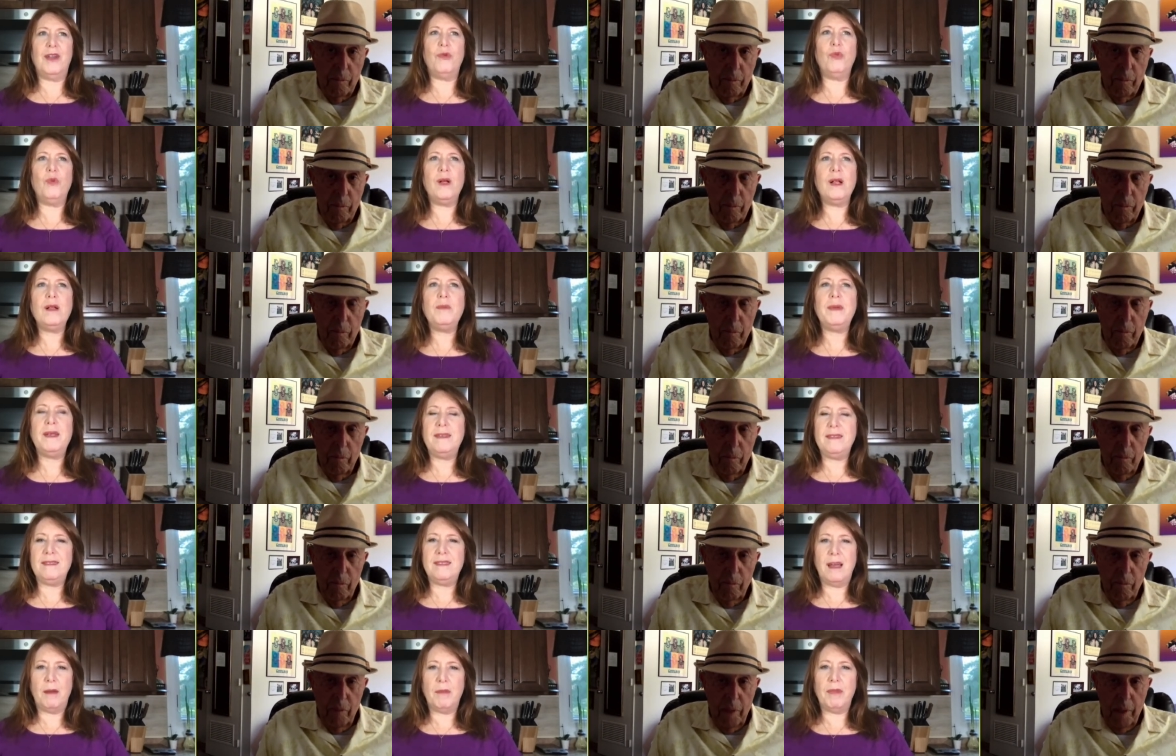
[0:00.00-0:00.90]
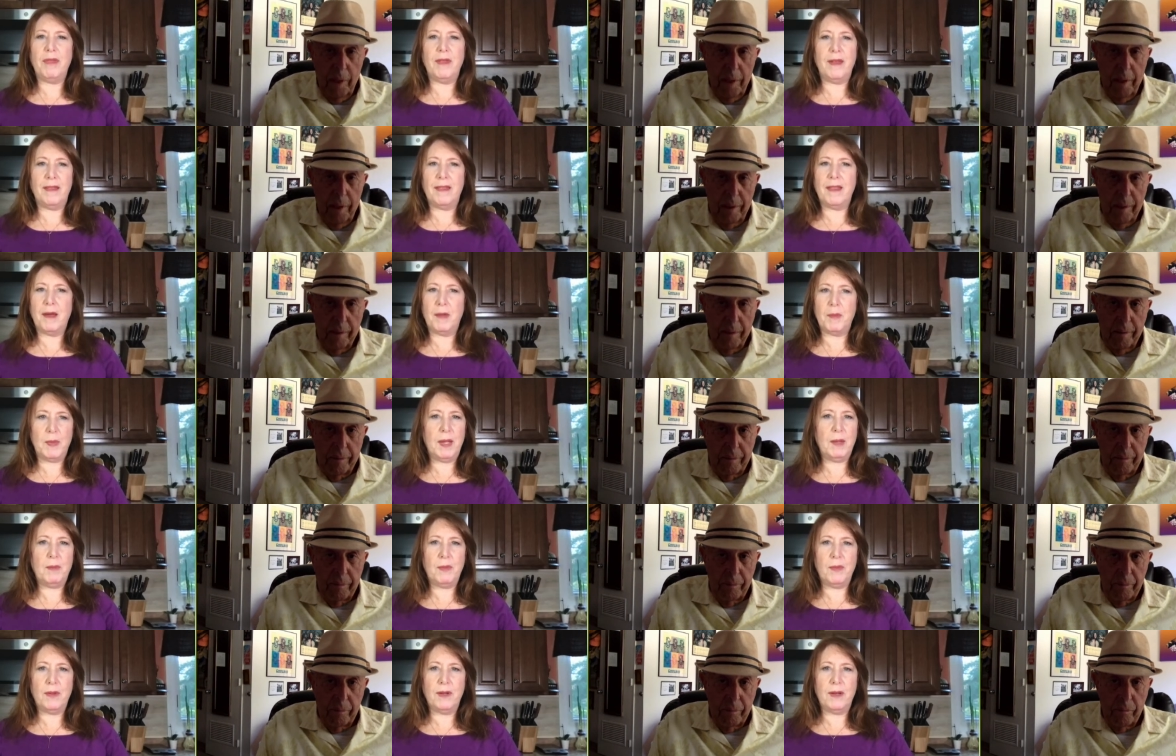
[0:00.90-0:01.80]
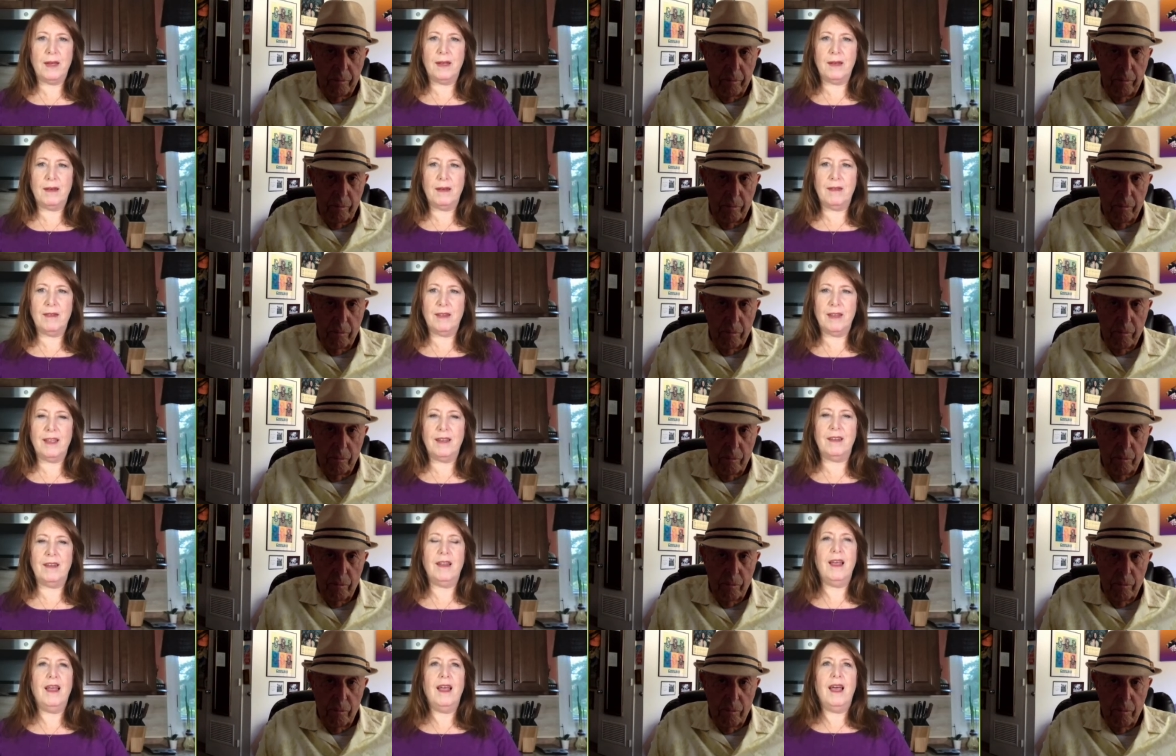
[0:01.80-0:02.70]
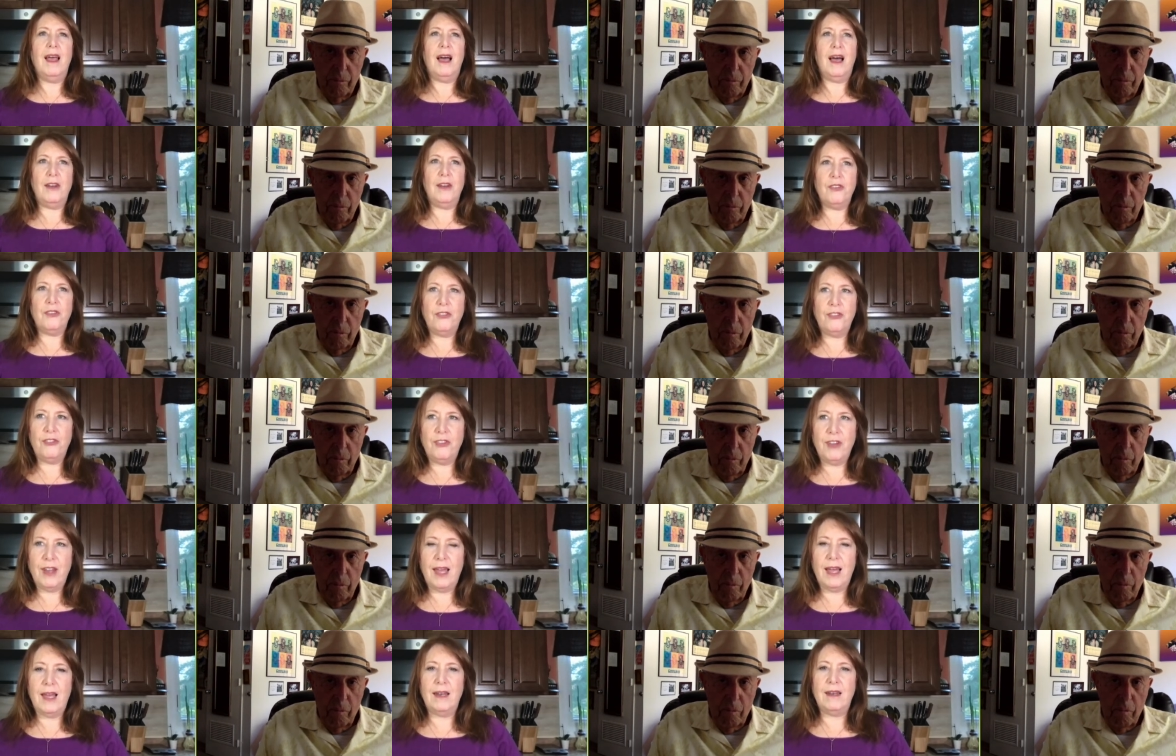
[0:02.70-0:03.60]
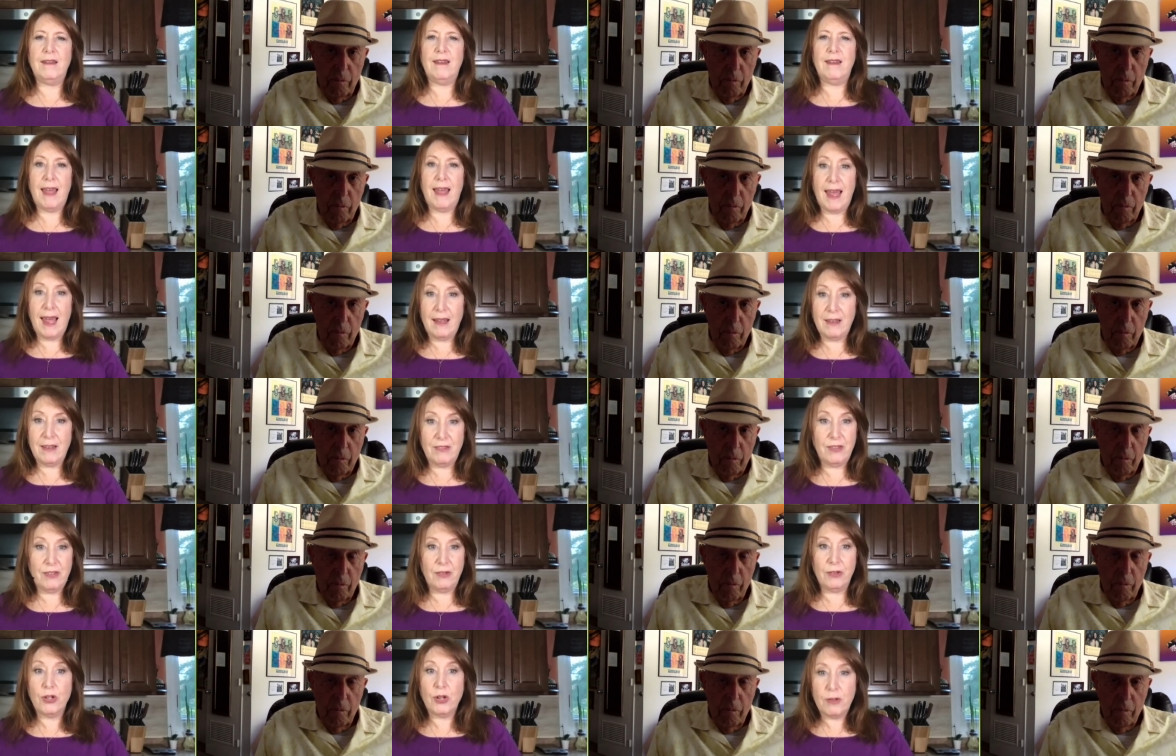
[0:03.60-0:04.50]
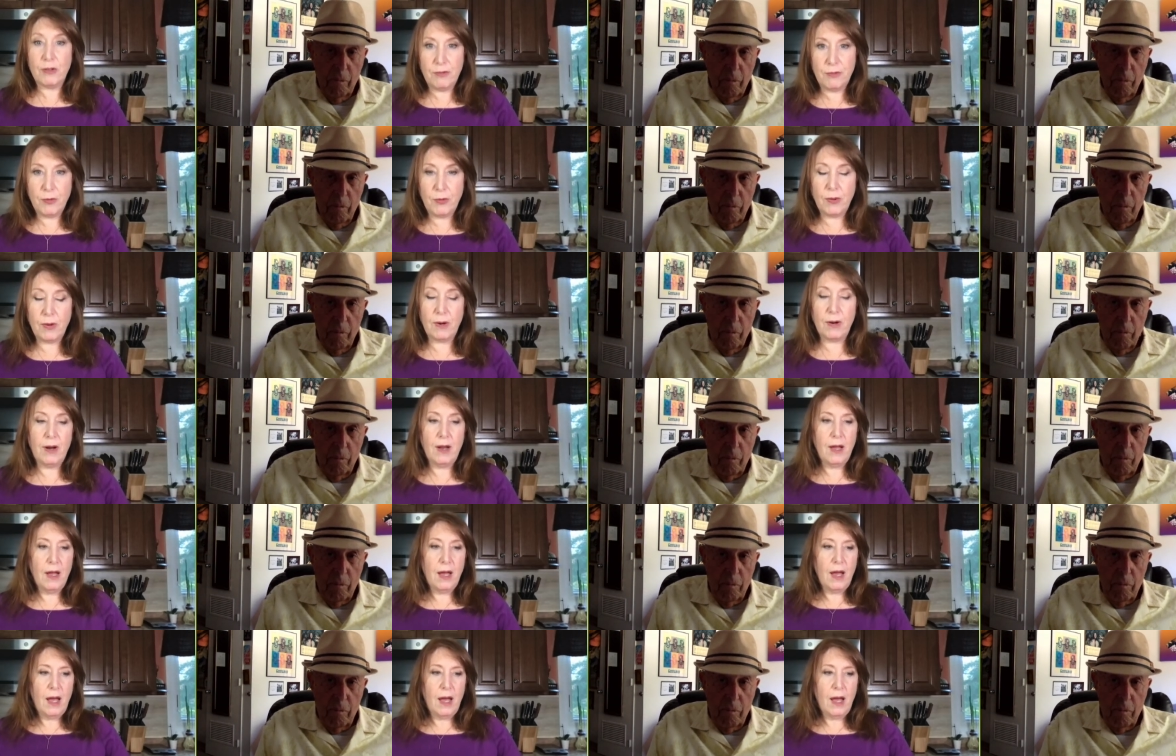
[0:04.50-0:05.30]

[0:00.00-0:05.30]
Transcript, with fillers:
Speaker 1: will be something that people can can understand to, to look for